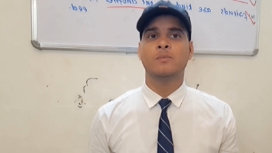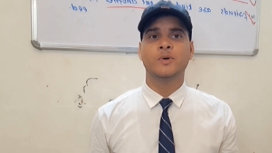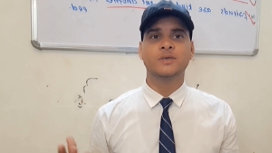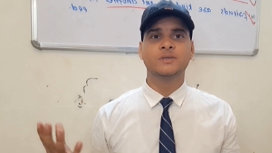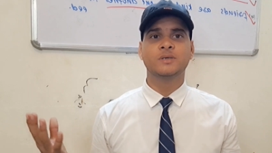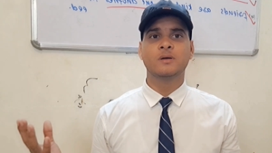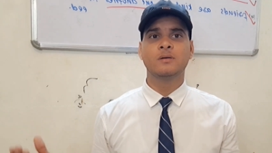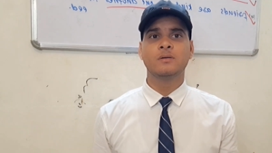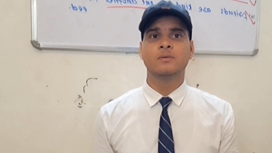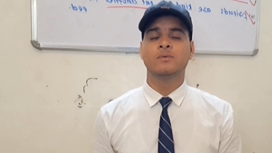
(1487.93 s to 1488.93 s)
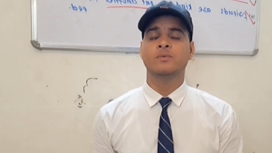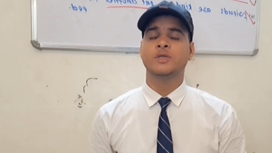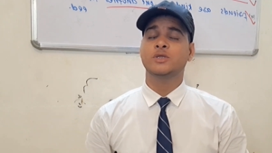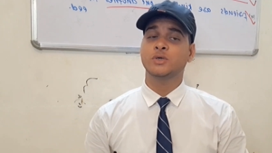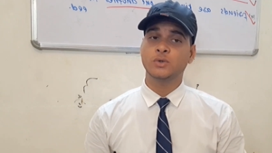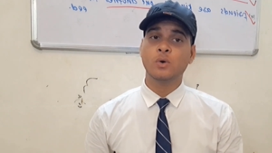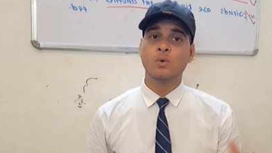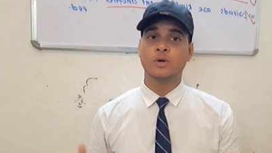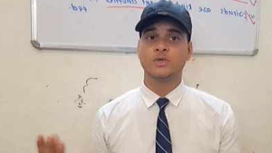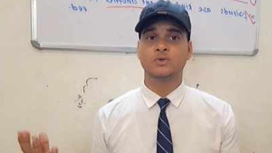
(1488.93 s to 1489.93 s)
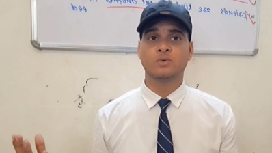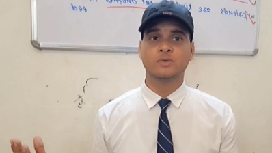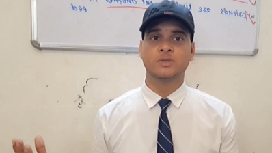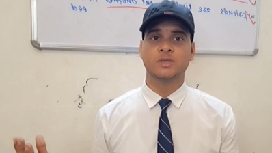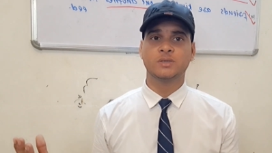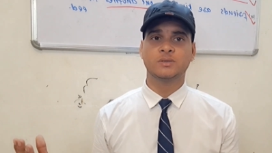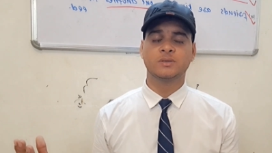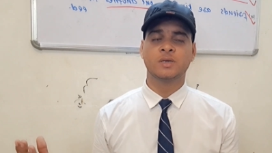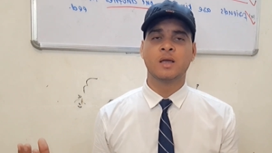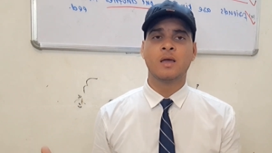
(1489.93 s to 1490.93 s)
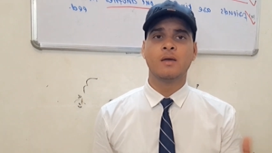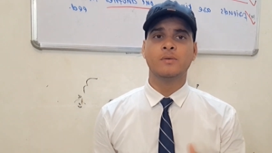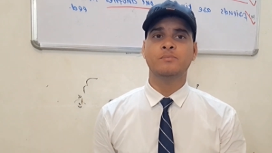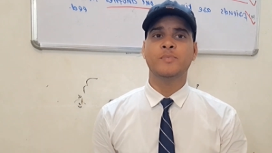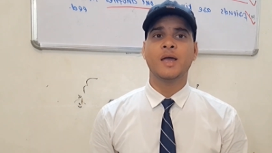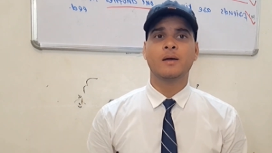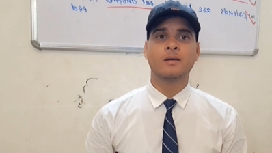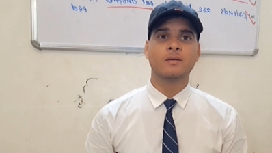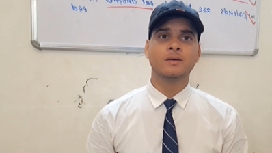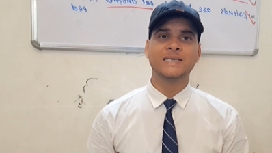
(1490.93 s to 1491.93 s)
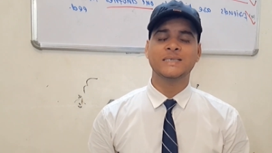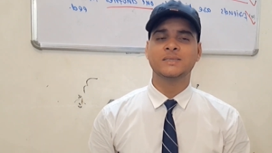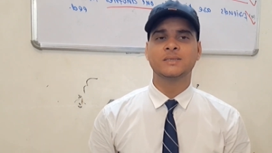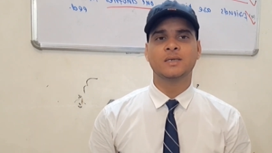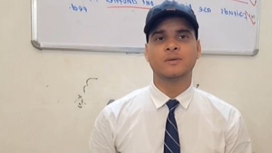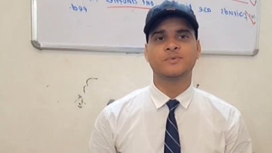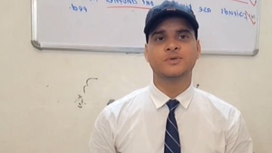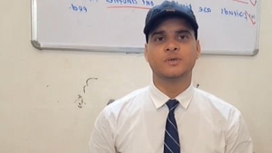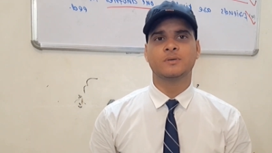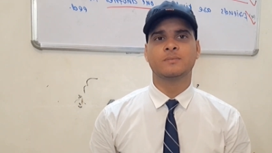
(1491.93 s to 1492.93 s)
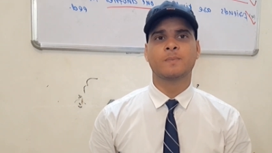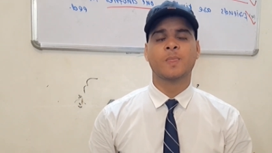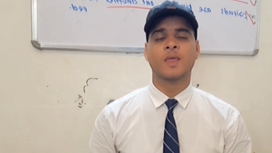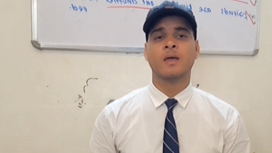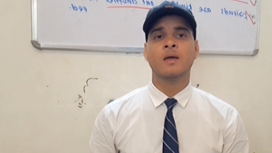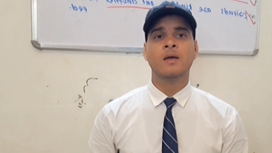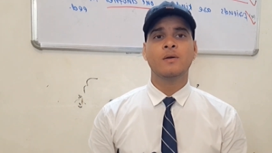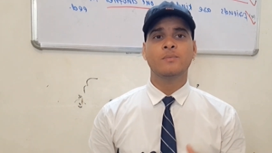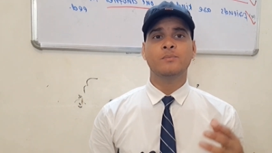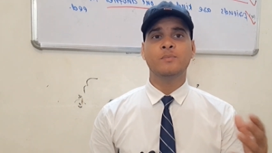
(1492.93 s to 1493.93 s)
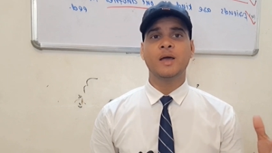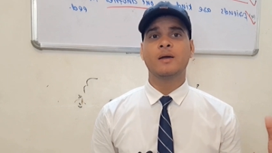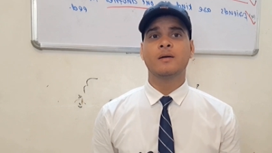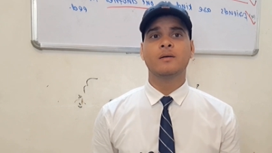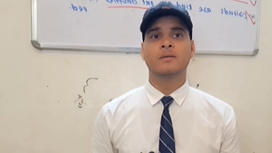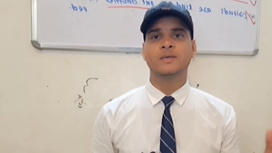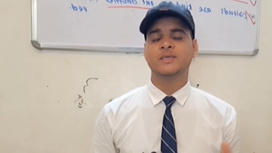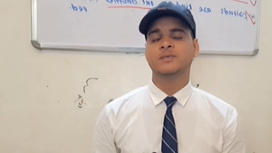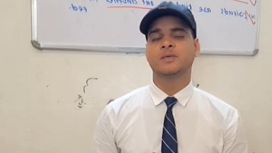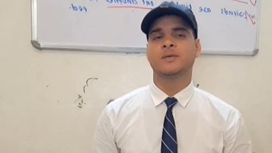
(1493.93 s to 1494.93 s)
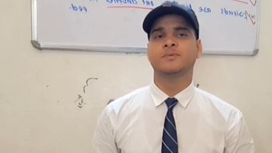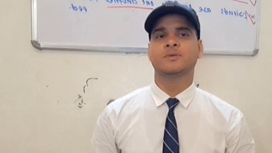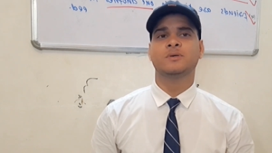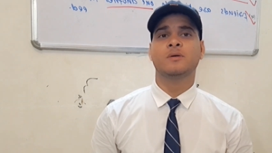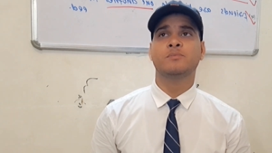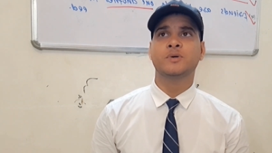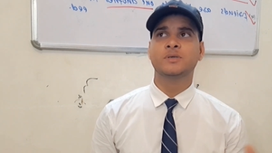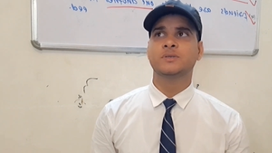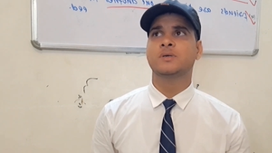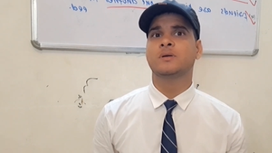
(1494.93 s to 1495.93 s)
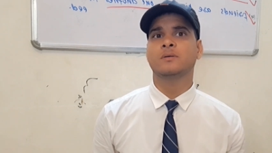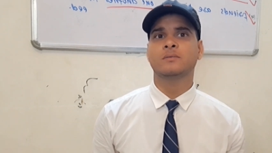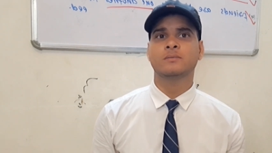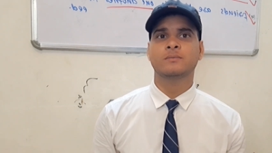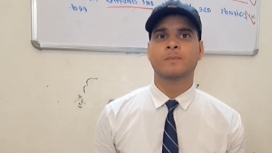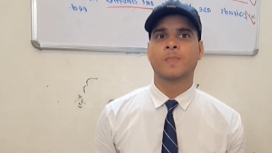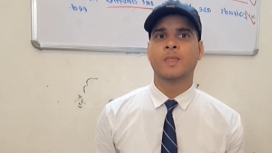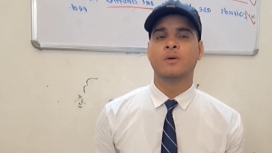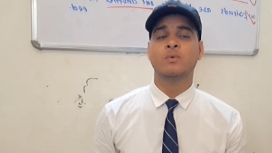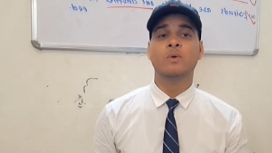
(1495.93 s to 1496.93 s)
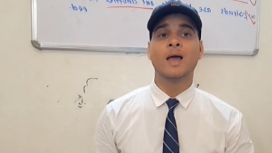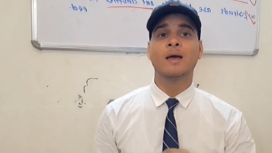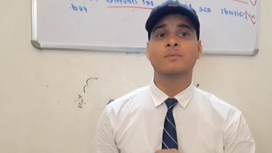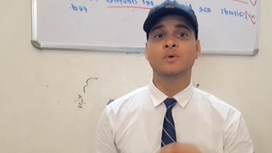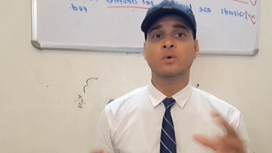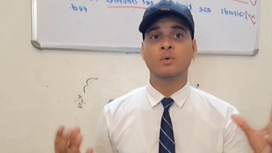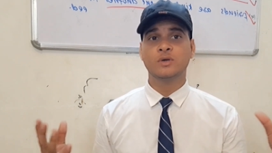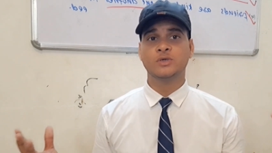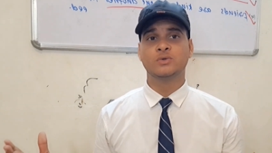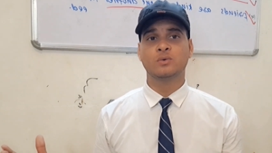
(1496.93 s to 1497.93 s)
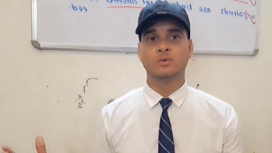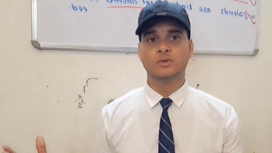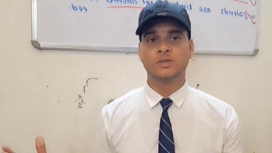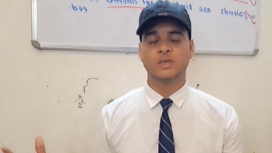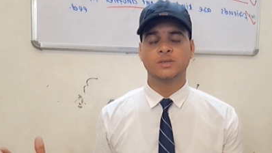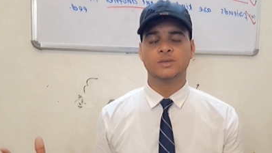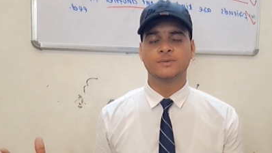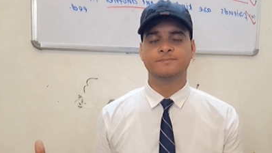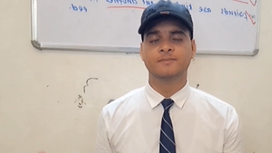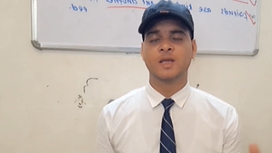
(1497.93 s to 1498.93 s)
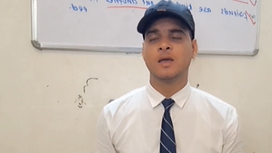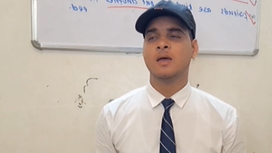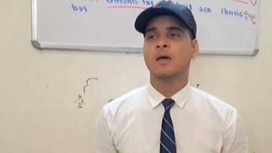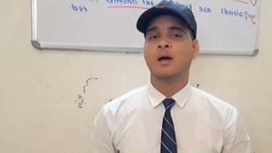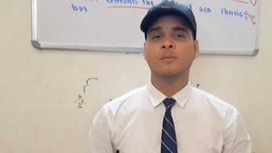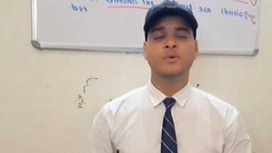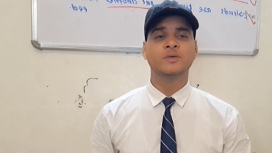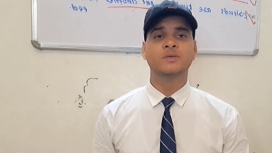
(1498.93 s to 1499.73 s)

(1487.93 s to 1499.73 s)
A person with no resources. Beggar description. Beggar description. A person who have no resources. A